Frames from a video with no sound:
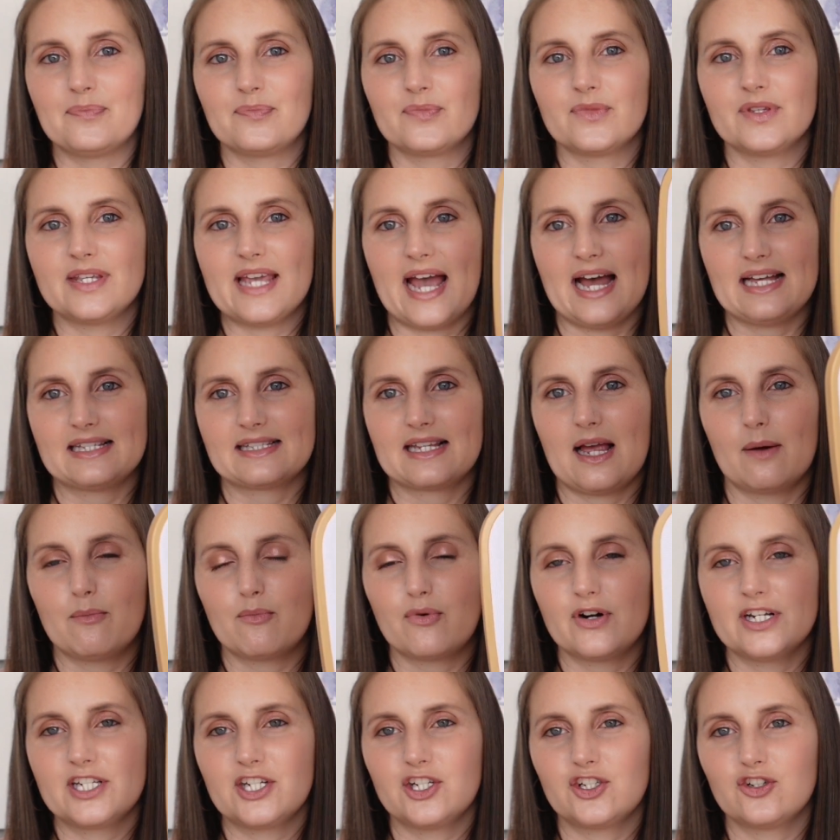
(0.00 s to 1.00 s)
Yes, I'm
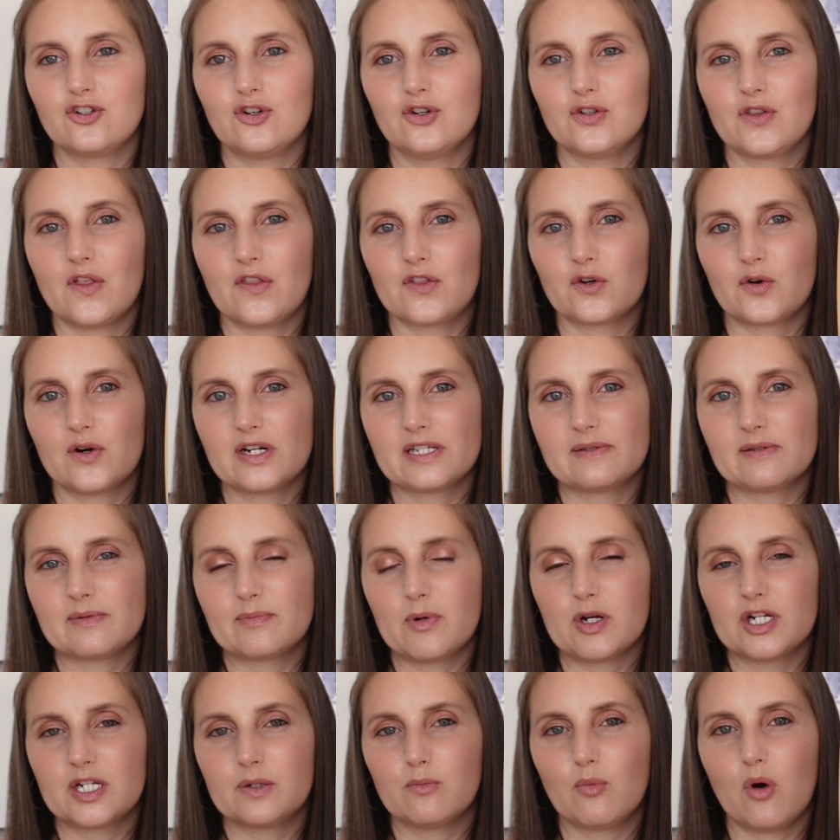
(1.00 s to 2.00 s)
pretty sure that the Christmas
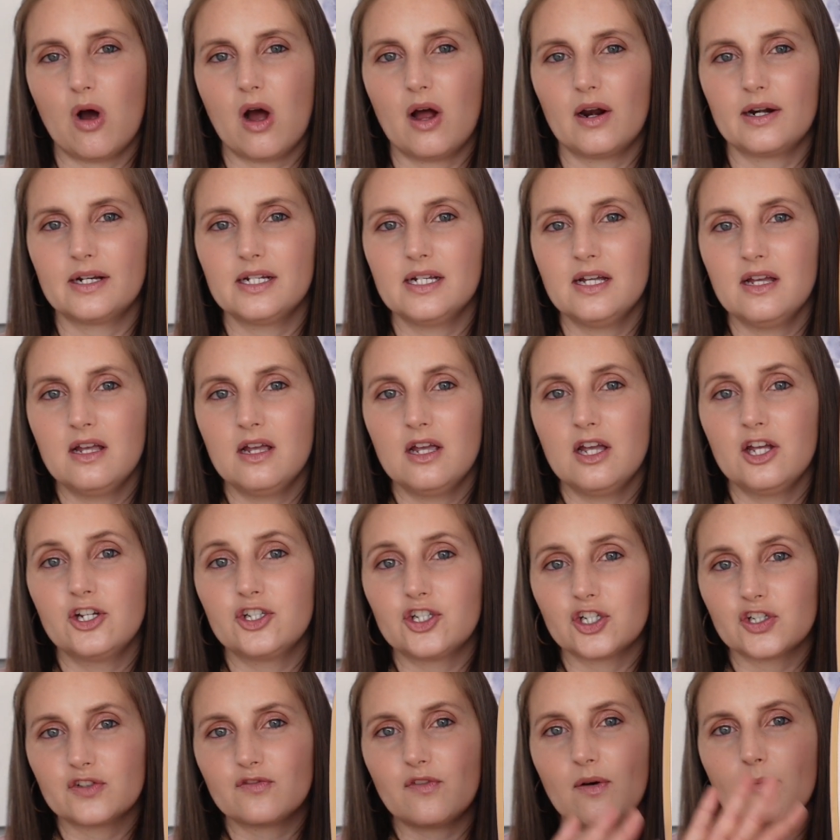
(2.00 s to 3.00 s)
pudding one,
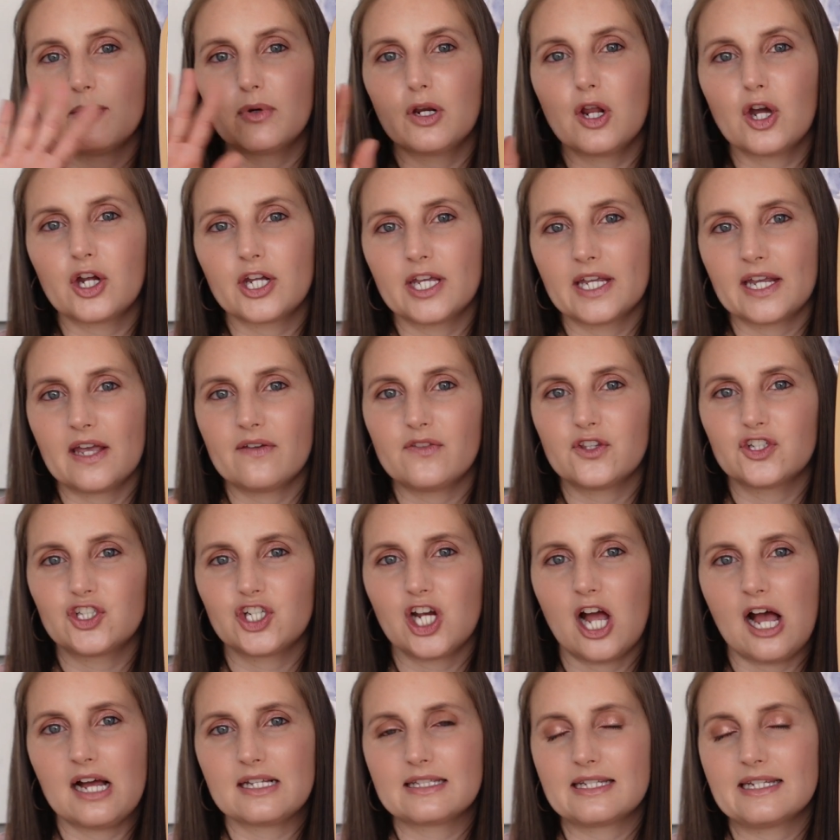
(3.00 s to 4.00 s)
just from looking at the
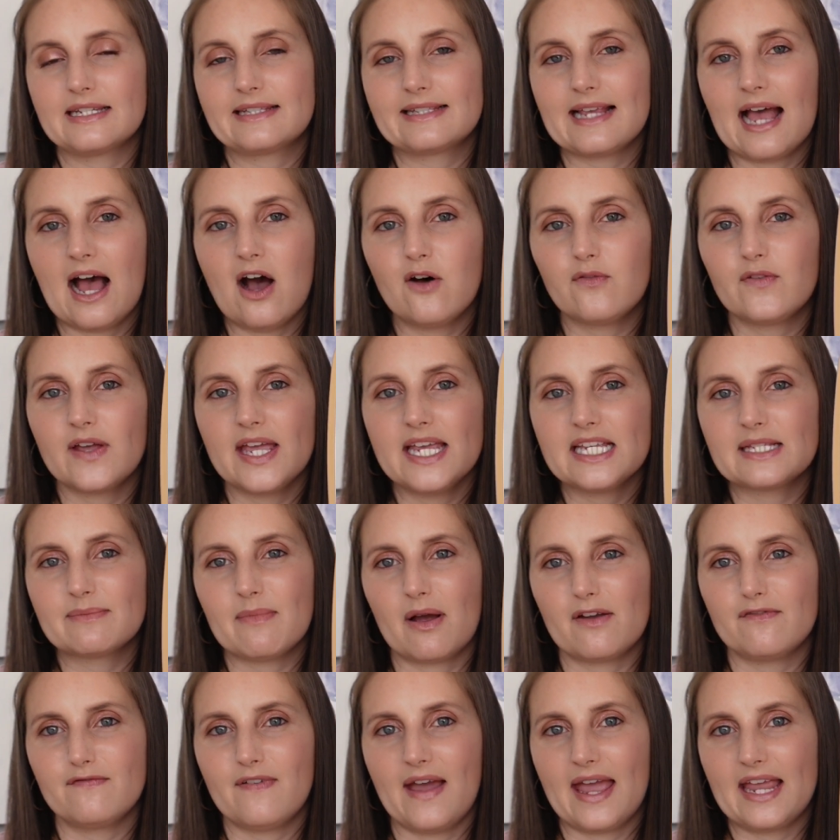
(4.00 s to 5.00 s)
chart itself, is
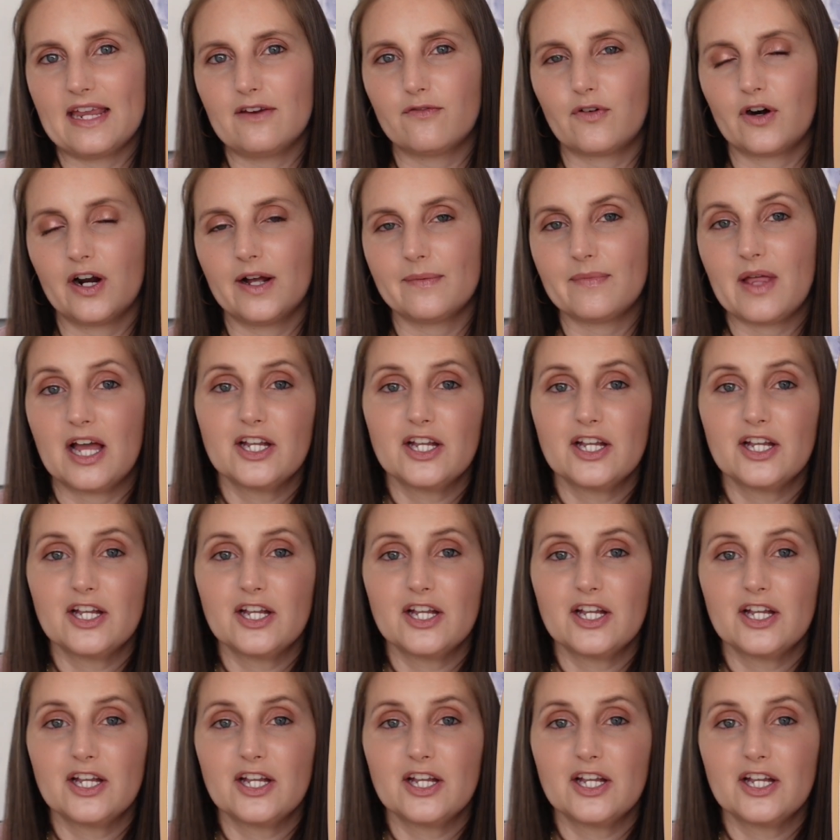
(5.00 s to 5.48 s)
my favourite.